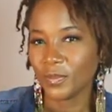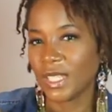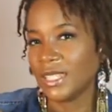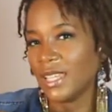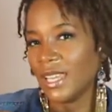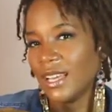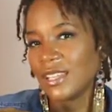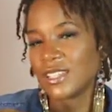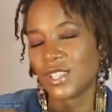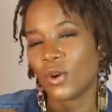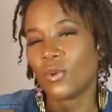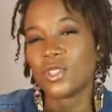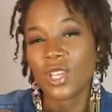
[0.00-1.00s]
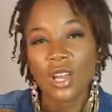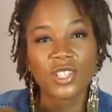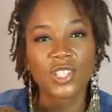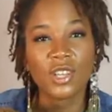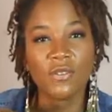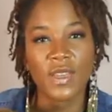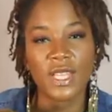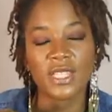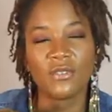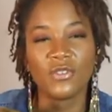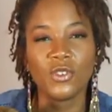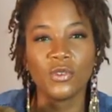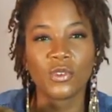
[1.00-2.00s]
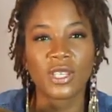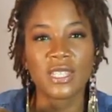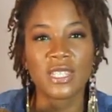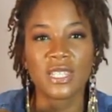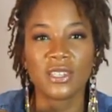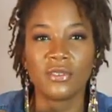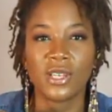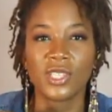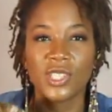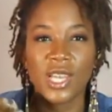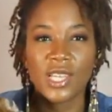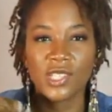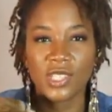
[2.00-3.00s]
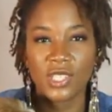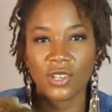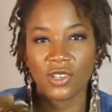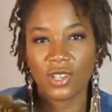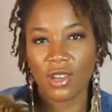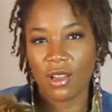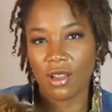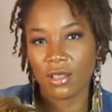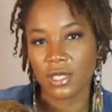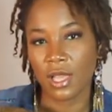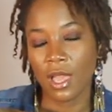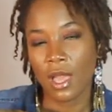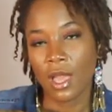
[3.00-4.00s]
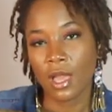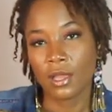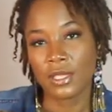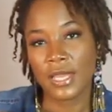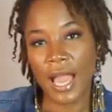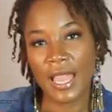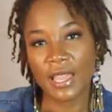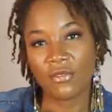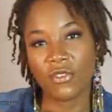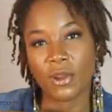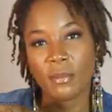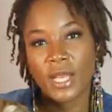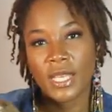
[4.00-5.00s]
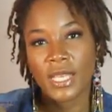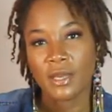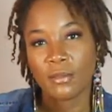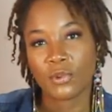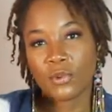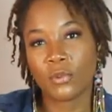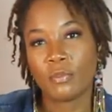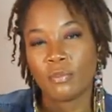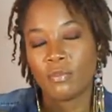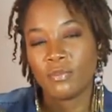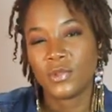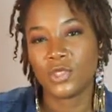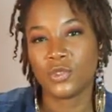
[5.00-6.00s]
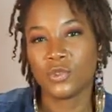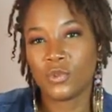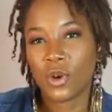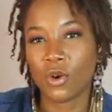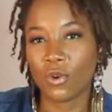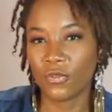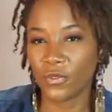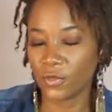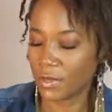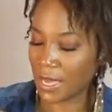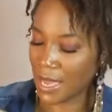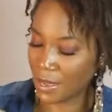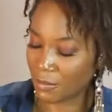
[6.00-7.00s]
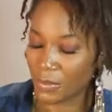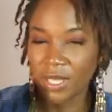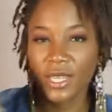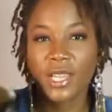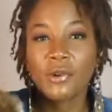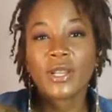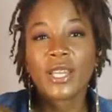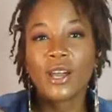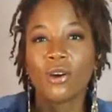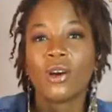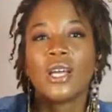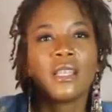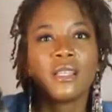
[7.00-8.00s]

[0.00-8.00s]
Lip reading: yeah, so talk to your vets if you're considering changing your dog's diet from a kibble to whole food diet. But here we go.